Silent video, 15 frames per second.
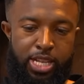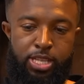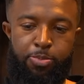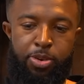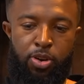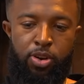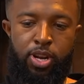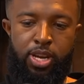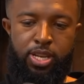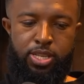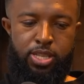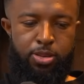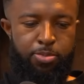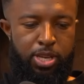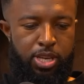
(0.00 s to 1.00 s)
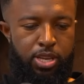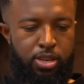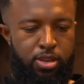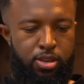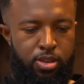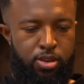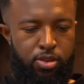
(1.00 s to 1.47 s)
And to be honest, to
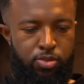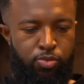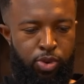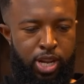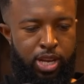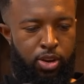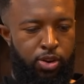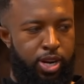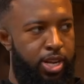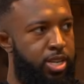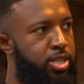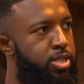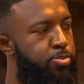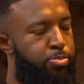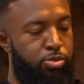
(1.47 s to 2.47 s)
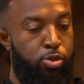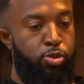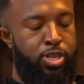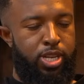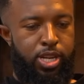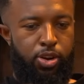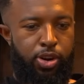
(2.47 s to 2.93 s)
be really honest,
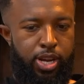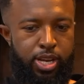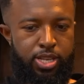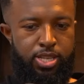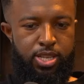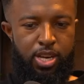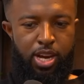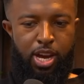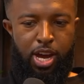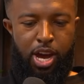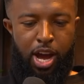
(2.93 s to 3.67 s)
brutally honest,